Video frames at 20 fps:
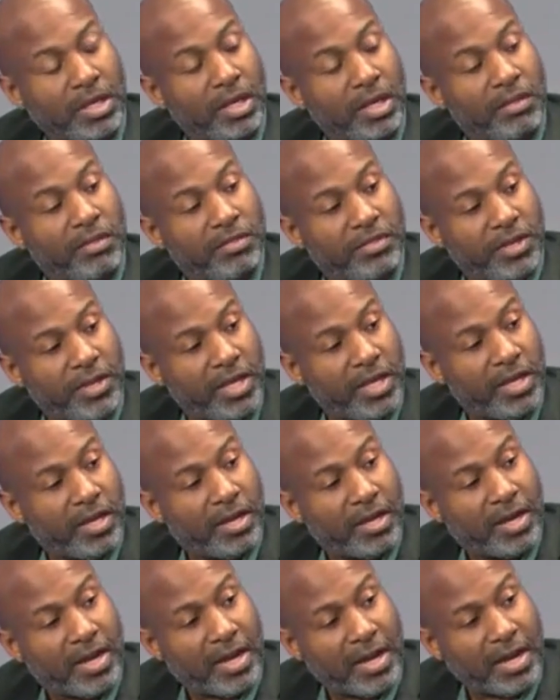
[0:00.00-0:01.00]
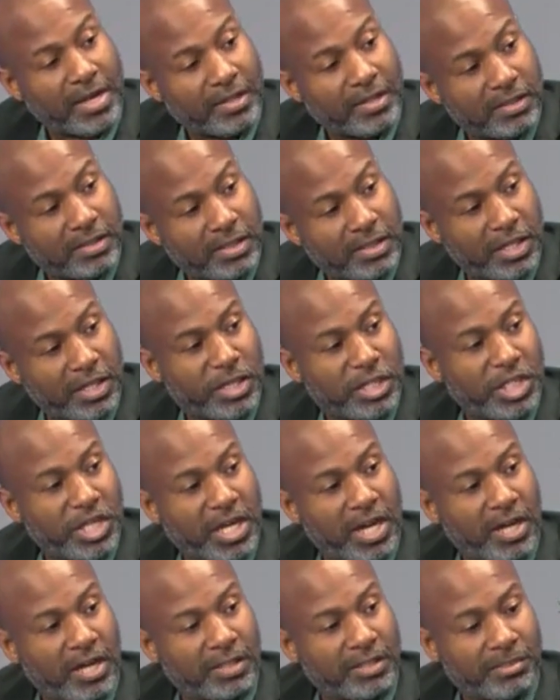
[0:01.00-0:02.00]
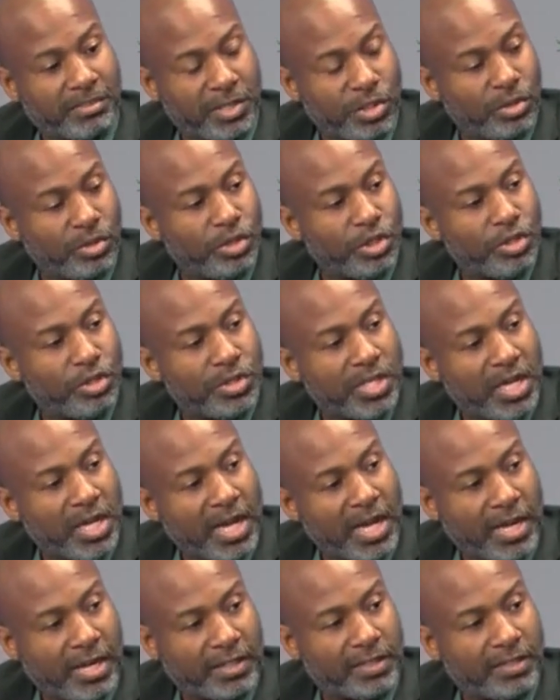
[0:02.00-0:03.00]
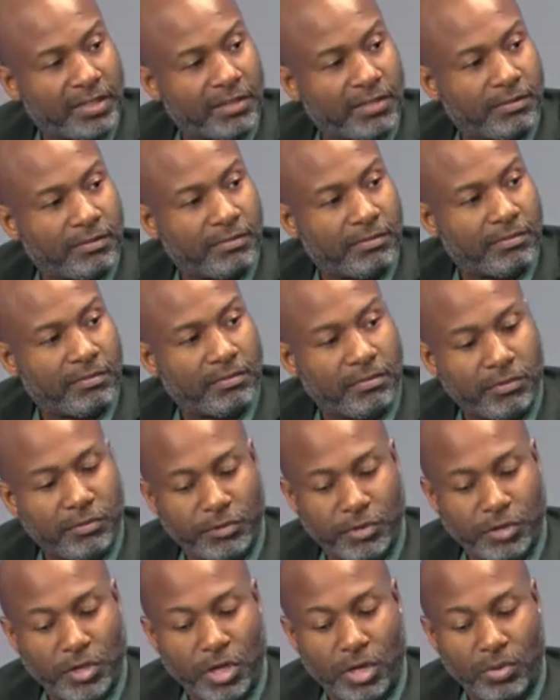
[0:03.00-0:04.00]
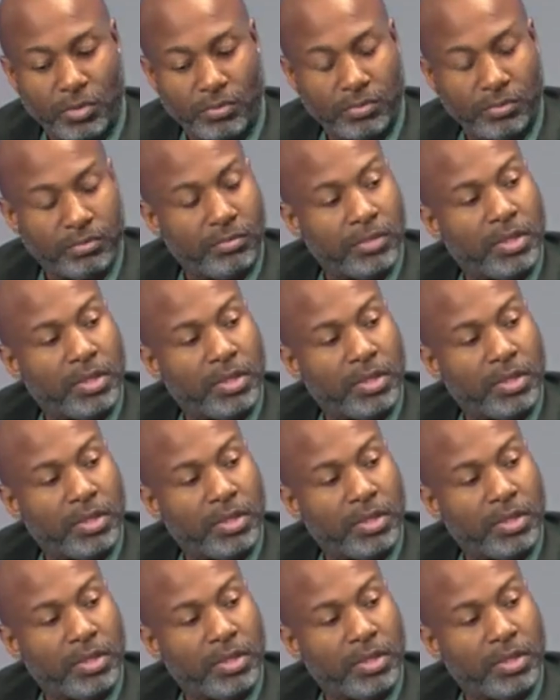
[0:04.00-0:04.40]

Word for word: The THA Act, I'm just going to use the Act for now.